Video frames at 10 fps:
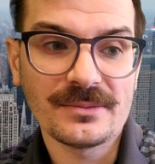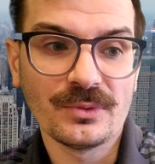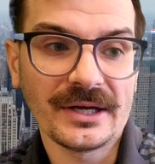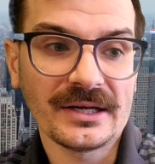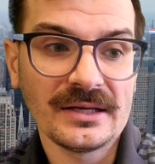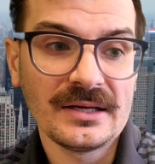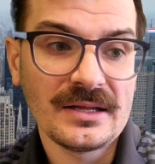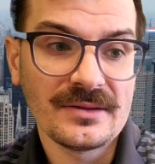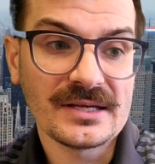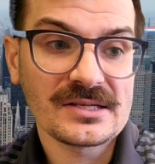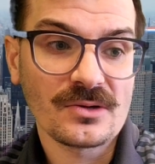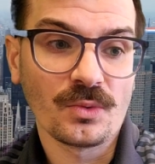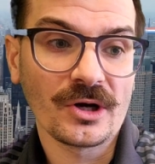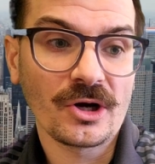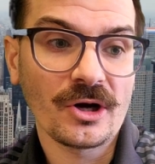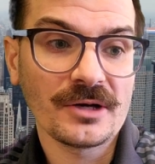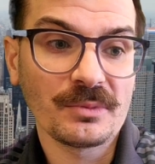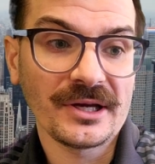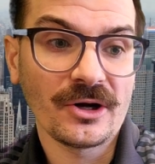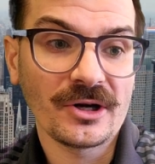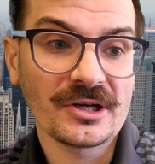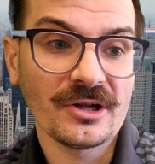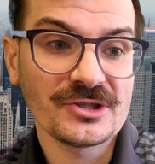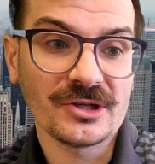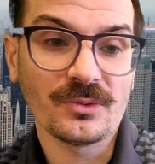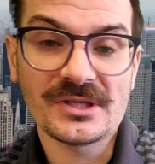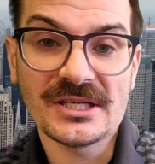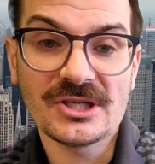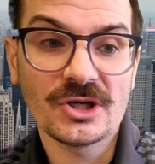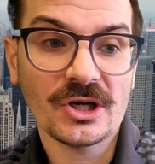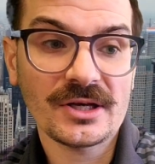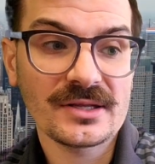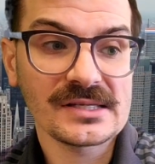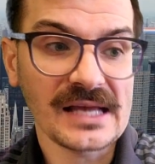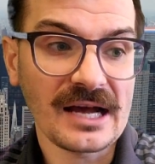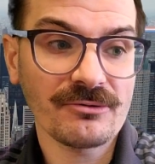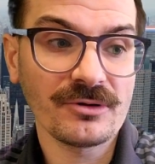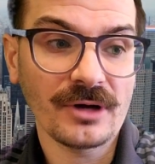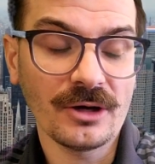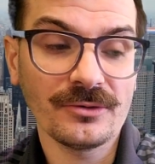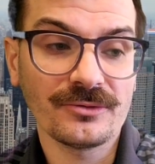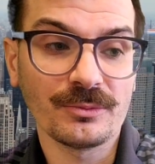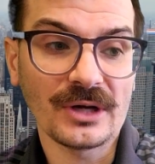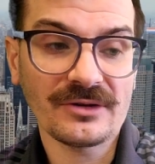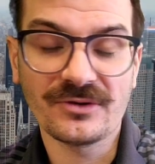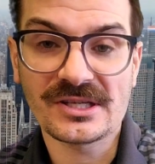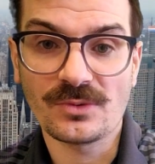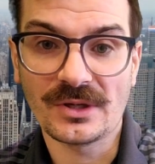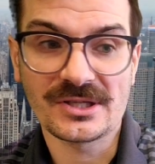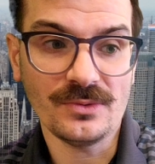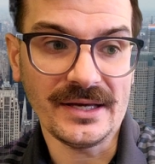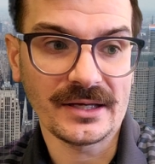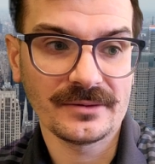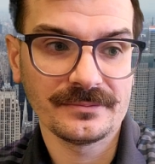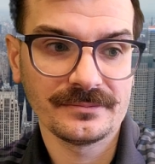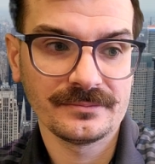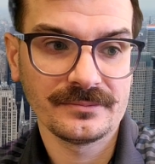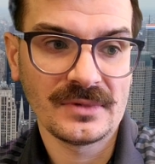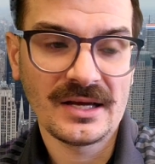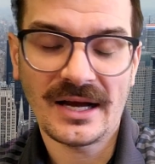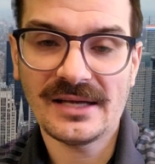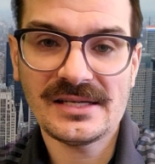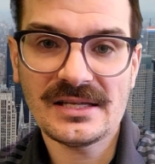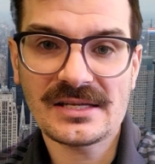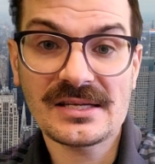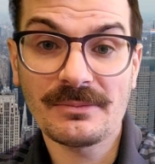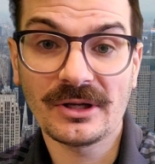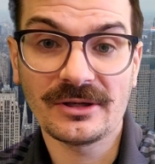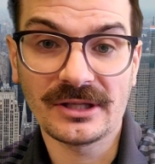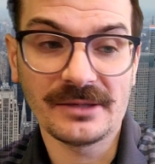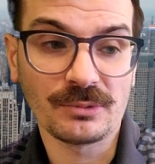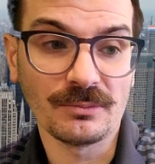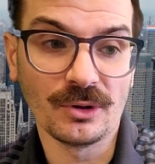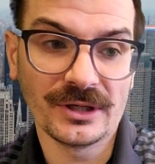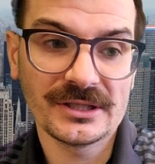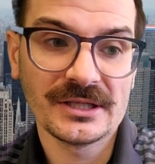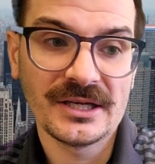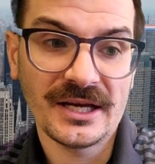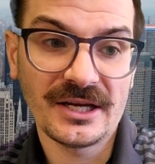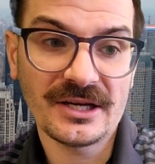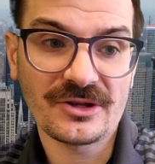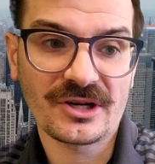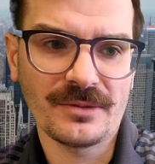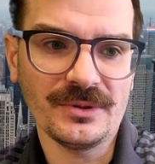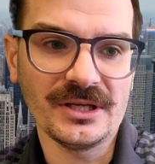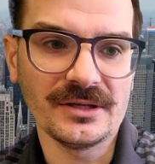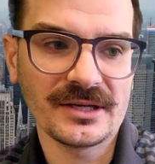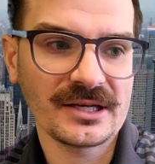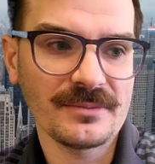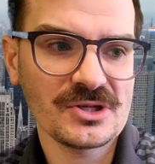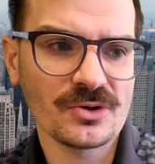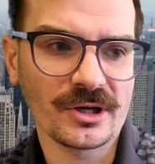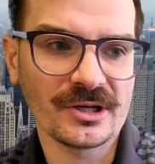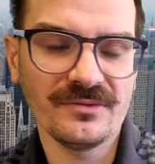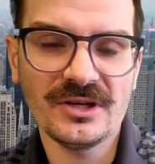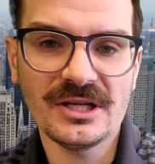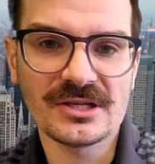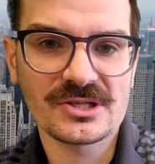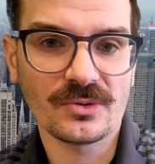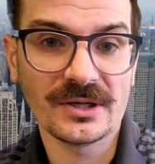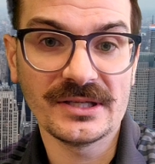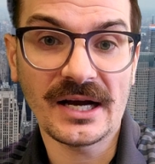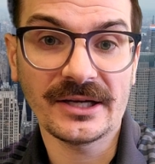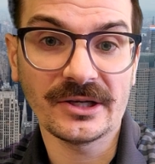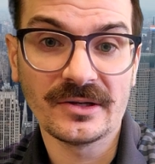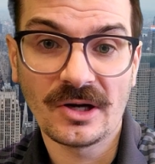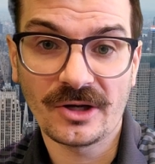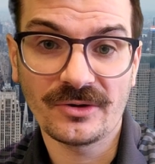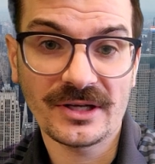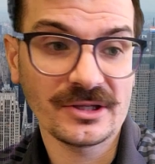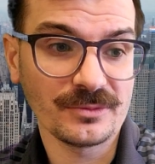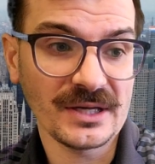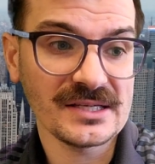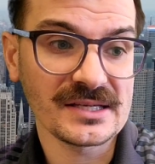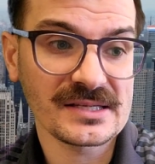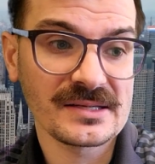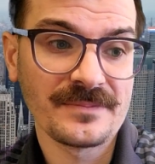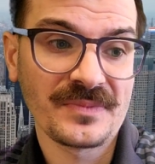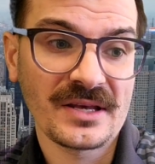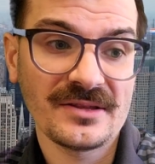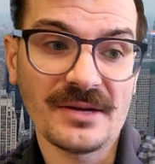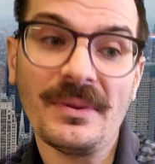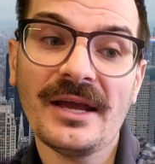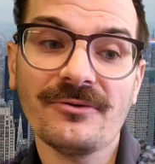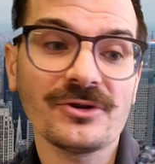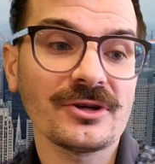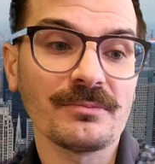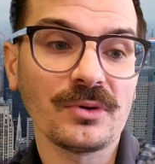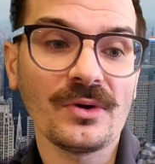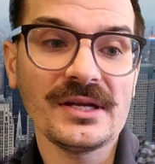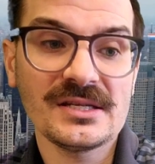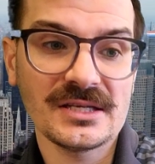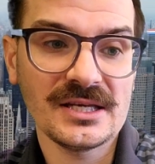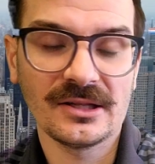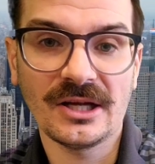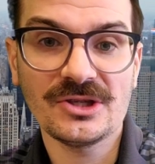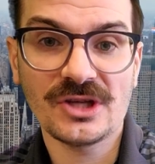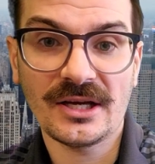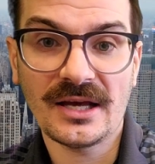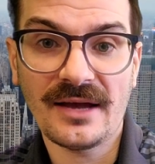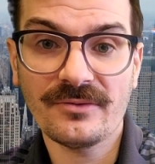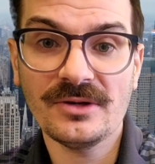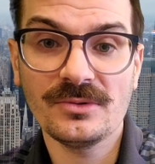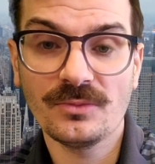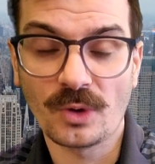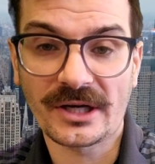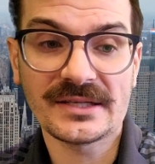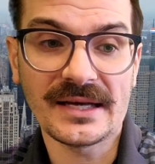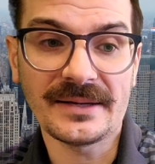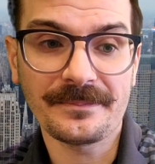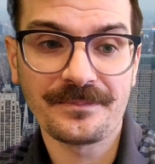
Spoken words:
to bring this work hard, play hard culture was he took the staff out for breakfast once a week. I see this similarly promoted in another company that comes to our convenience store and diner on a regular basis. They pay for their employees to eat lunch every workday.